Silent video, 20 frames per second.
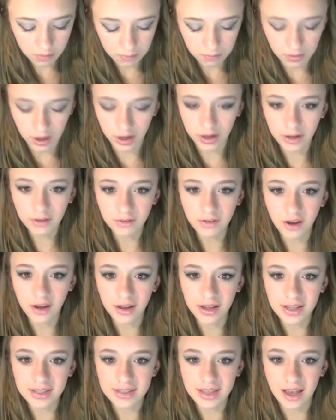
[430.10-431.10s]
Pocket
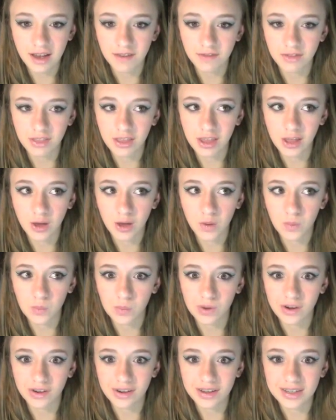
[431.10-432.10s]
Rockets have the
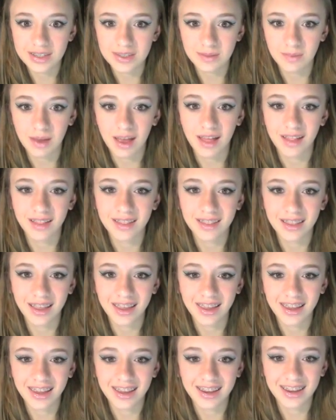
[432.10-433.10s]
weirdest smell
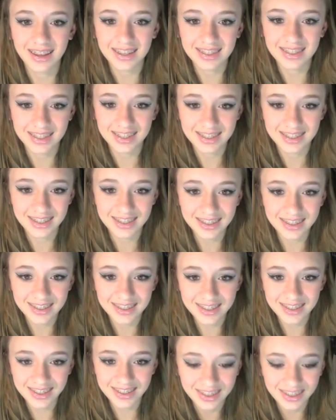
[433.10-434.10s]
like in
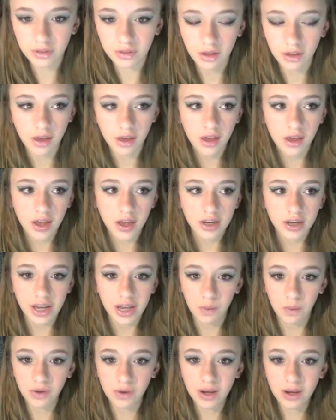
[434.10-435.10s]
existence.
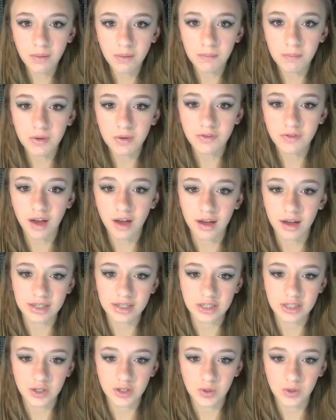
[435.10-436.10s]
Now we're going to move on
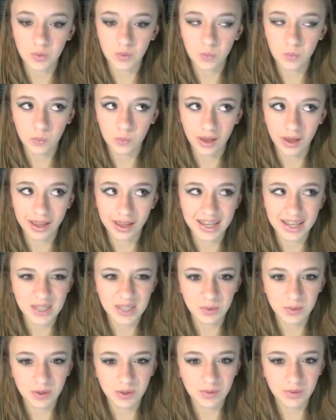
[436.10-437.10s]
to, I guess
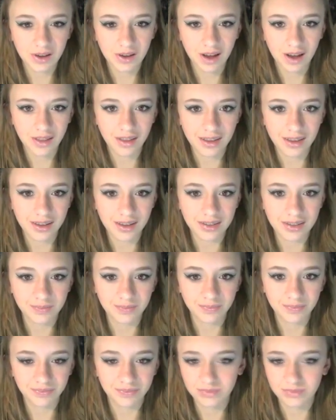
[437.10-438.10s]
what you would call the
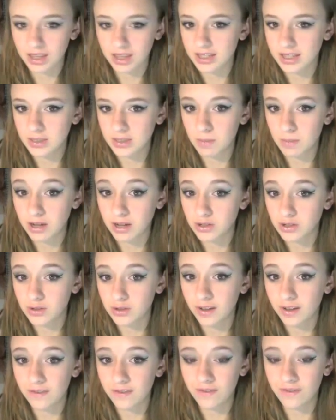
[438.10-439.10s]

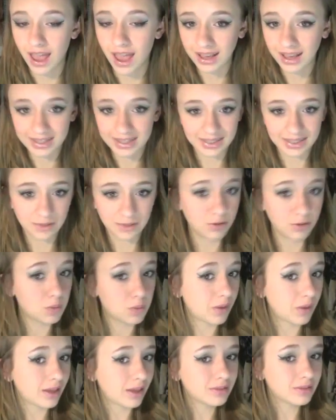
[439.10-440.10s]
special effects, if you
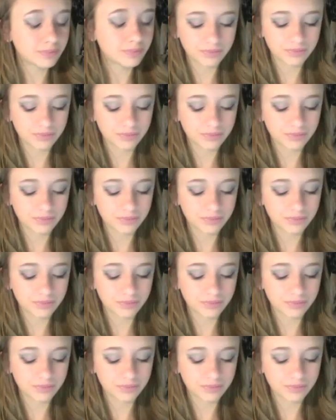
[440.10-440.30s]
will.